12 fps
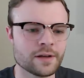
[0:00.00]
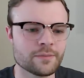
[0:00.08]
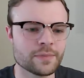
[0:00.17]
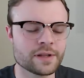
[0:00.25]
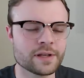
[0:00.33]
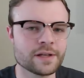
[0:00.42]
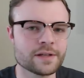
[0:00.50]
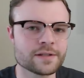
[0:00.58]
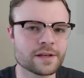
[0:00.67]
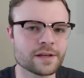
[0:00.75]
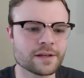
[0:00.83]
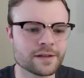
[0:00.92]
but then his
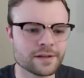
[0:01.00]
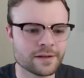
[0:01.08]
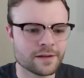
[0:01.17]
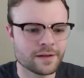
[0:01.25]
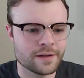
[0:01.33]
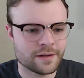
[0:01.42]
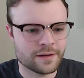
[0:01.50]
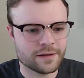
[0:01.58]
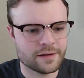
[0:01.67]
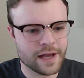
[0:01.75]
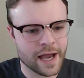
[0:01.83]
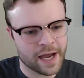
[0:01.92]
like
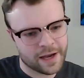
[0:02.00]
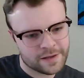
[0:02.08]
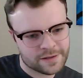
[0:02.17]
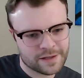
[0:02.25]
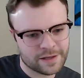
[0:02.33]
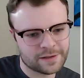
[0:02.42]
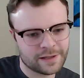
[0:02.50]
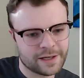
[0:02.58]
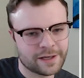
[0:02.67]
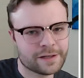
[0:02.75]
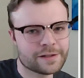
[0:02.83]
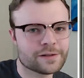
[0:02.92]
ass and
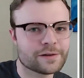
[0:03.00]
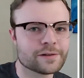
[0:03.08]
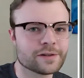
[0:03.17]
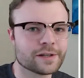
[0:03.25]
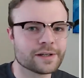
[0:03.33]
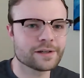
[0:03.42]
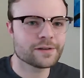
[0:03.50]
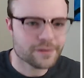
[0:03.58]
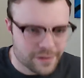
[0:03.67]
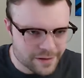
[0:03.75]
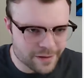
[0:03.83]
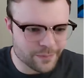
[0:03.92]
legs are like
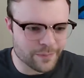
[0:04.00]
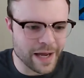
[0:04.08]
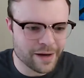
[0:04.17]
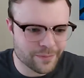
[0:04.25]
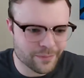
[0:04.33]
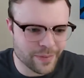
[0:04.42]
back